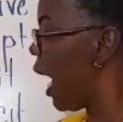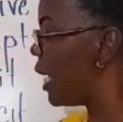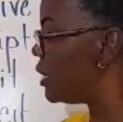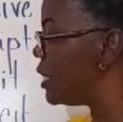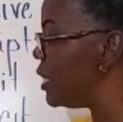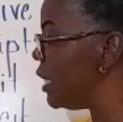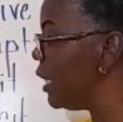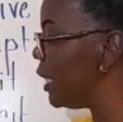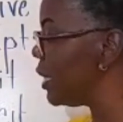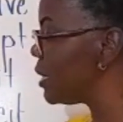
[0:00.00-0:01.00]
And
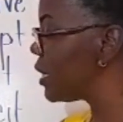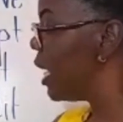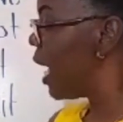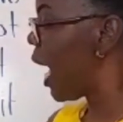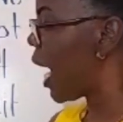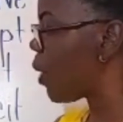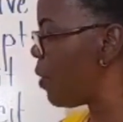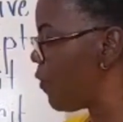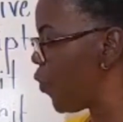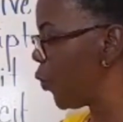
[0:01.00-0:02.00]
niece, I
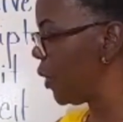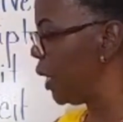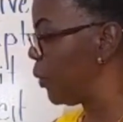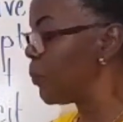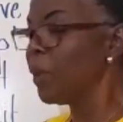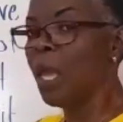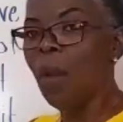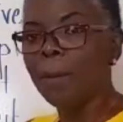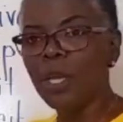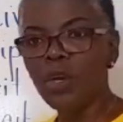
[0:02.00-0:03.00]
before E.
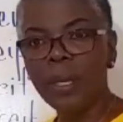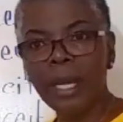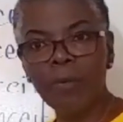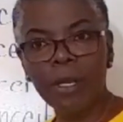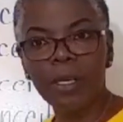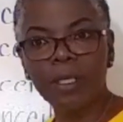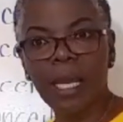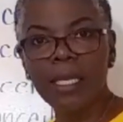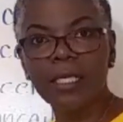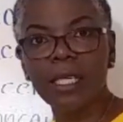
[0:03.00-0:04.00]
But you know what I'm
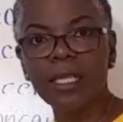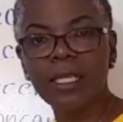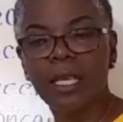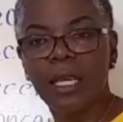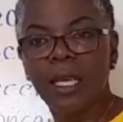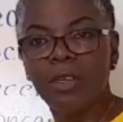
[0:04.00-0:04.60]
recognizing?